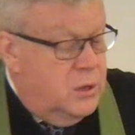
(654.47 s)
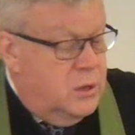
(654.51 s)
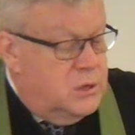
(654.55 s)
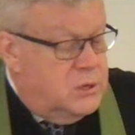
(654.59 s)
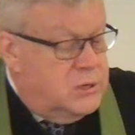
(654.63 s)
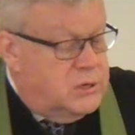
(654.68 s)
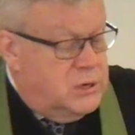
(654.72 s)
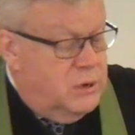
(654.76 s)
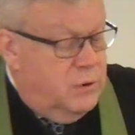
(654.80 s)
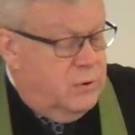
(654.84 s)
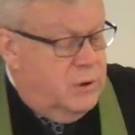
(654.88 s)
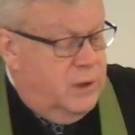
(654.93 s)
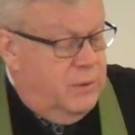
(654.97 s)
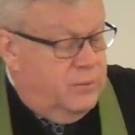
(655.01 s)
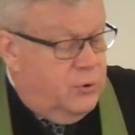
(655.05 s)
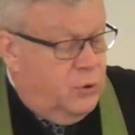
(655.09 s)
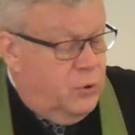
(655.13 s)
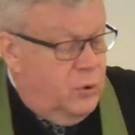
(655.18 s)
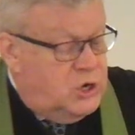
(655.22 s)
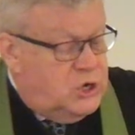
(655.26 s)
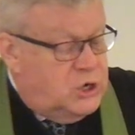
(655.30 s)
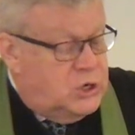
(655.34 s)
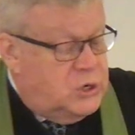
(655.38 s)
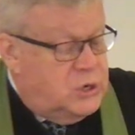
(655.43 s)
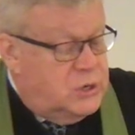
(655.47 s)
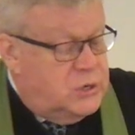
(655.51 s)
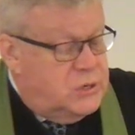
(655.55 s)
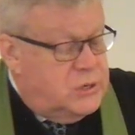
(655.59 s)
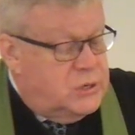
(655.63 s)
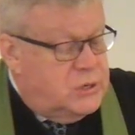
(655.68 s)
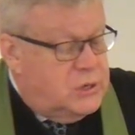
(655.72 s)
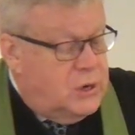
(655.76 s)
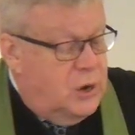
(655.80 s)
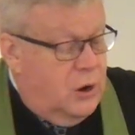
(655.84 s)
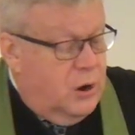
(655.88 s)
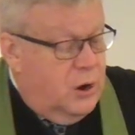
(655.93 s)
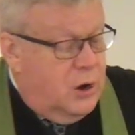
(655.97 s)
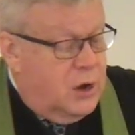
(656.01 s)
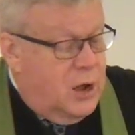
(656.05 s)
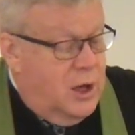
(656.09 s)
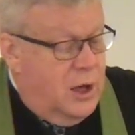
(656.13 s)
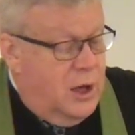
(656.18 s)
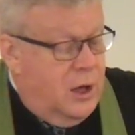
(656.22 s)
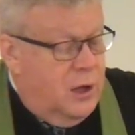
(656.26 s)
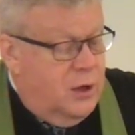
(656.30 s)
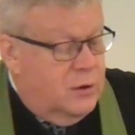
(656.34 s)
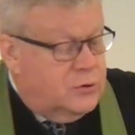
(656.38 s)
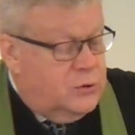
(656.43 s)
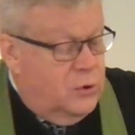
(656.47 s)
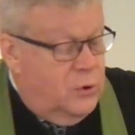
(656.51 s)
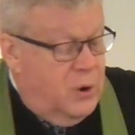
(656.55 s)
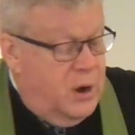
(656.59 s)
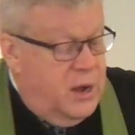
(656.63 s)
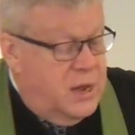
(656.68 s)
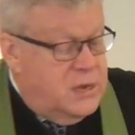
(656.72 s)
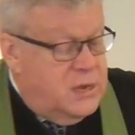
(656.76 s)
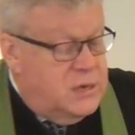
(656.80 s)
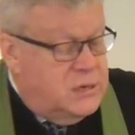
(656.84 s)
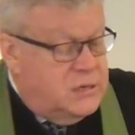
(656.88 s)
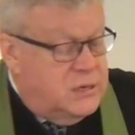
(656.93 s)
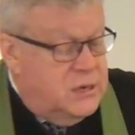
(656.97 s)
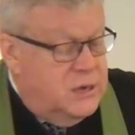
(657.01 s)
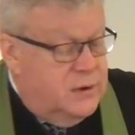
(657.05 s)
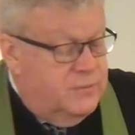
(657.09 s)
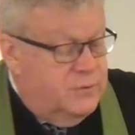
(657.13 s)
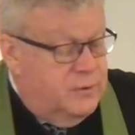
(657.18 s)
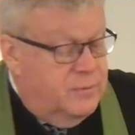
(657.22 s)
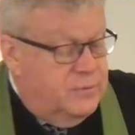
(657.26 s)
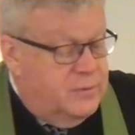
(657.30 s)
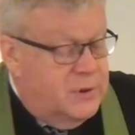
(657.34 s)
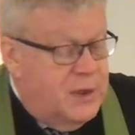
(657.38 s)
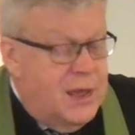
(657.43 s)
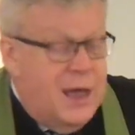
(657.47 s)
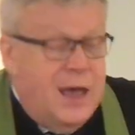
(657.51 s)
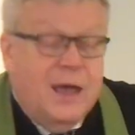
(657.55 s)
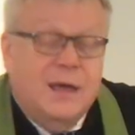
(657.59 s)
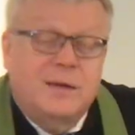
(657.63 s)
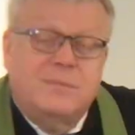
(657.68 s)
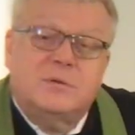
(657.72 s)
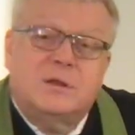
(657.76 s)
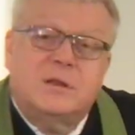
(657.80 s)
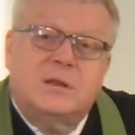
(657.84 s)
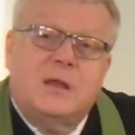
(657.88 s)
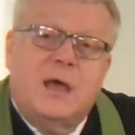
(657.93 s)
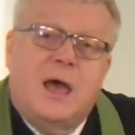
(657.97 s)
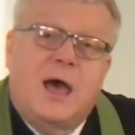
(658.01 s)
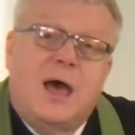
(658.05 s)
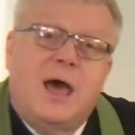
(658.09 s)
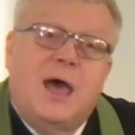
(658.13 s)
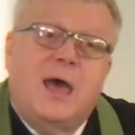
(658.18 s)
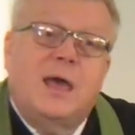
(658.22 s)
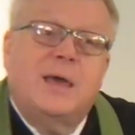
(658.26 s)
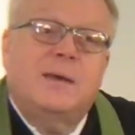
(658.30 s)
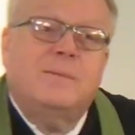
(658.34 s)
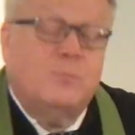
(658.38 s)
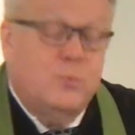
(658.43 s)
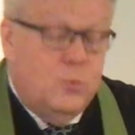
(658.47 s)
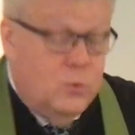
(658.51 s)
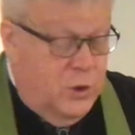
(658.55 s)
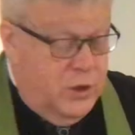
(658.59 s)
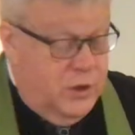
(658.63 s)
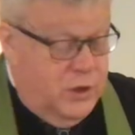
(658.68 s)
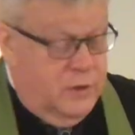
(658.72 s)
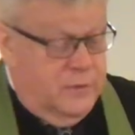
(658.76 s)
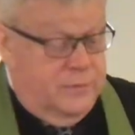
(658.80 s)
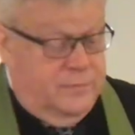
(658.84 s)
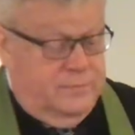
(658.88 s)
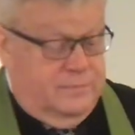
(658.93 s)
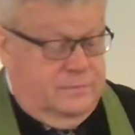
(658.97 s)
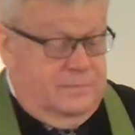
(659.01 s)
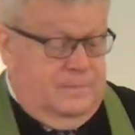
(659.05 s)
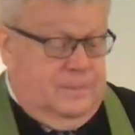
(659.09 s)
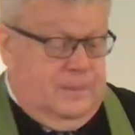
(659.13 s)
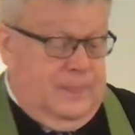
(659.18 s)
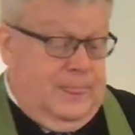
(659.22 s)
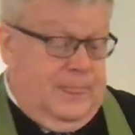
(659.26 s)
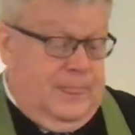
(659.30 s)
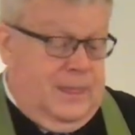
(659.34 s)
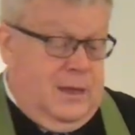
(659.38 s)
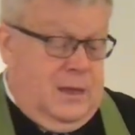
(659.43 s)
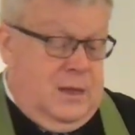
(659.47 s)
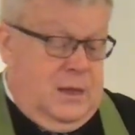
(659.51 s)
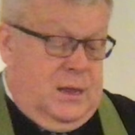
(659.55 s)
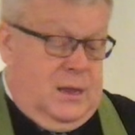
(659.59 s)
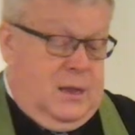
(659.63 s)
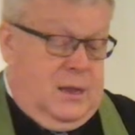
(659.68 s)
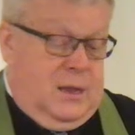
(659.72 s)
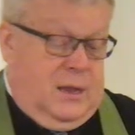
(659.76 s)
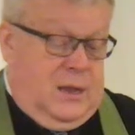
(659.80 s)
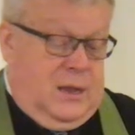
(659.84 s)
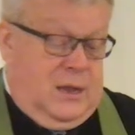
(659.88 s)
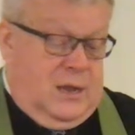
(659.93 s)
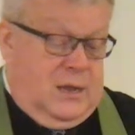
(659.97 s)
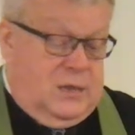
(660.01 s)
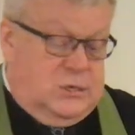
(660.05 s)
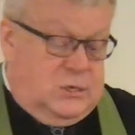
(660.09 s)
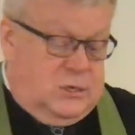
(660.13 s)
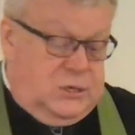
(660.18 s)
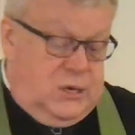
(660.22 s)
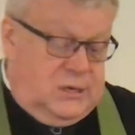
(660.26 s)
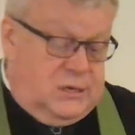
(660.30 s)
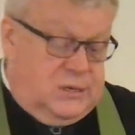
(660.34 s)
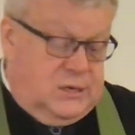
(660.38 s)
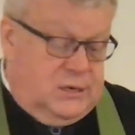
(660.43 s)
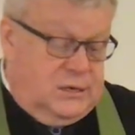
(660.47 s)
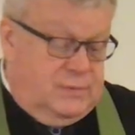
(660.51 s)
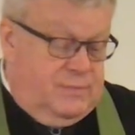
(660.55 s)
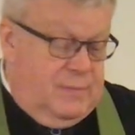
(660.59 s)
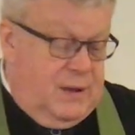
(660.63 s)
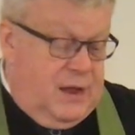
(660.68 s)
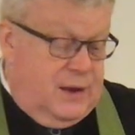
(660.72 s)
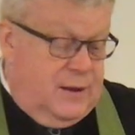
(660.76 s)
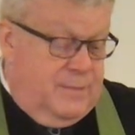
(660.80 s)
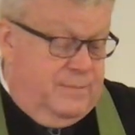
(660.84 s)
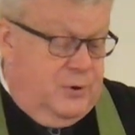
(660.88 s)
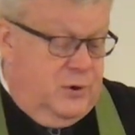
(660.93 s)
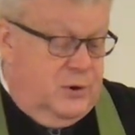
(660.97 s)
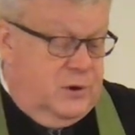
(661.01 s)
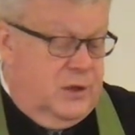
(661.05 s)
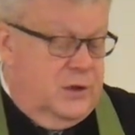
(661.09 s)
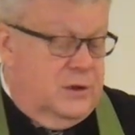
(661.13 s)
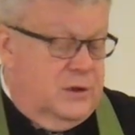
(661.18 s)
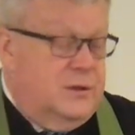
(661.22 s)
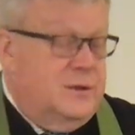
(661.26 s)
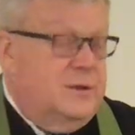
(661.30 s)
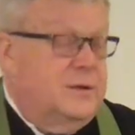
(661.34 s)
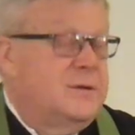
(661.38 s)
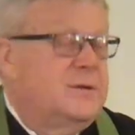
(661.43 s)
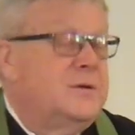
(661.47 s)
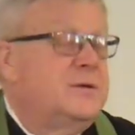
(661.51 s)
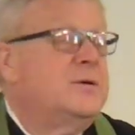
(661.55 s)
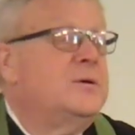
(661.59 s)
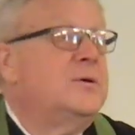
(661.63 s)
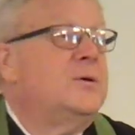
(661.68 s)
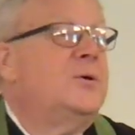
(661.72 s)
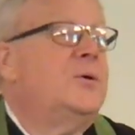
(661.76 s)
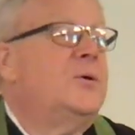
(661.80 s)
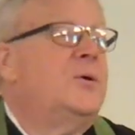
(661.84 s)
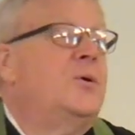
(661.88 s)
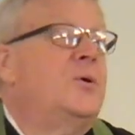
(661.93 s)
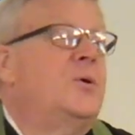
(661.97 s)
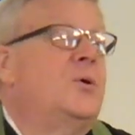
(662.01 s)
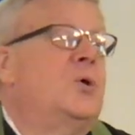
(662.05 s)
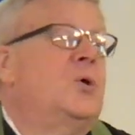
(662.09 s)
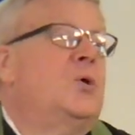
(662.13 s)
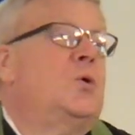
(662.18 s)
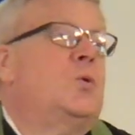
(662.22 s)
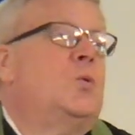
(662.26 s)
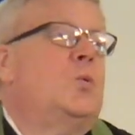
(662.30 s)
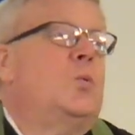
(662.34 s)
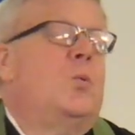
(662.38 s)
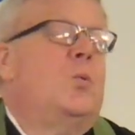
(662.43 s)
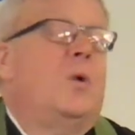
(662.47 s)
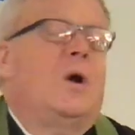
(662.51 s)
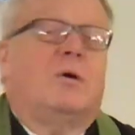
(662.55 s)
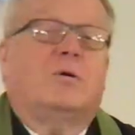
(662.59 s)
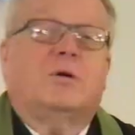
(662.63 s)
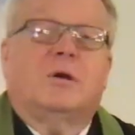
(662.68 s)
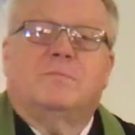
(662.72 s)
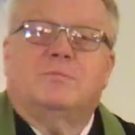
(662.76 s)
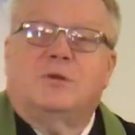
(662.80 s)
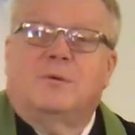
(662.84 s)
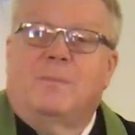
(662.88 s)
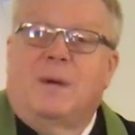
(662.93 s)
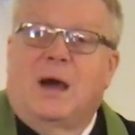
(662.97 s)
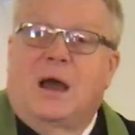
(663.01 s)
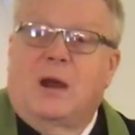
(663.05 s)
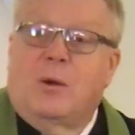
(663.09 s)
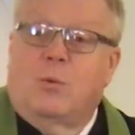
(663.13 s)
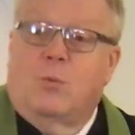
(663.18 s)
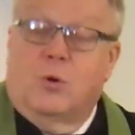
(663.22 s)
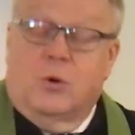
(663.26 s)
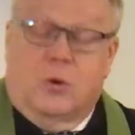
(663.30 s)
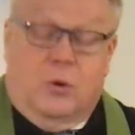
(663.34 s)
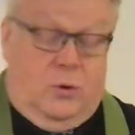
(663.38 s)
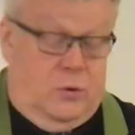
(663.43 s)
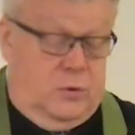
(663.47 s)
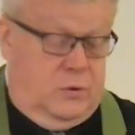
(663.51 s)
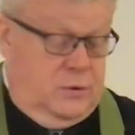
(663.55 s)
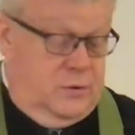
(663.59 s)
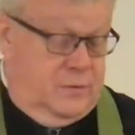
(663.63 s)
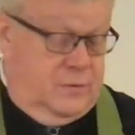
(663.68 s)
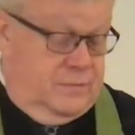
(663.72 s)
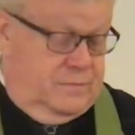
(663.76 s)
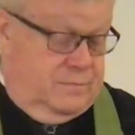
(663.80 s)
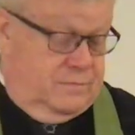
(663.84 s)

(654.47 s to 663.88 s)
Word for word: So if Christians are called crazy from time to time, well, as Jesus might have put it, welcome to my world.